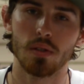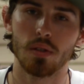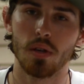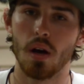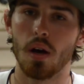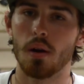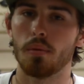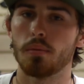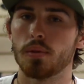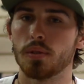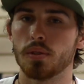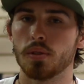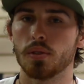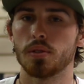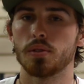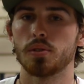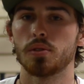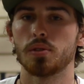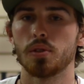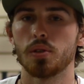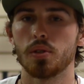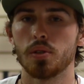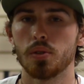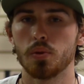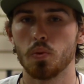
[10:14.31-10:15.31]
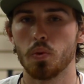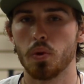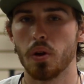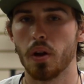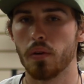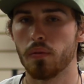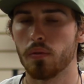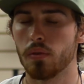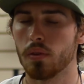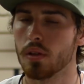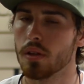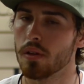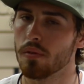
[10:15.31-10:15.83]
comments, concerns,
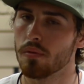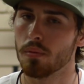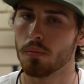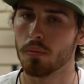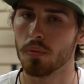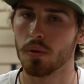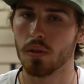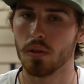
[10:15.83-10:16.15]
whatever, leave them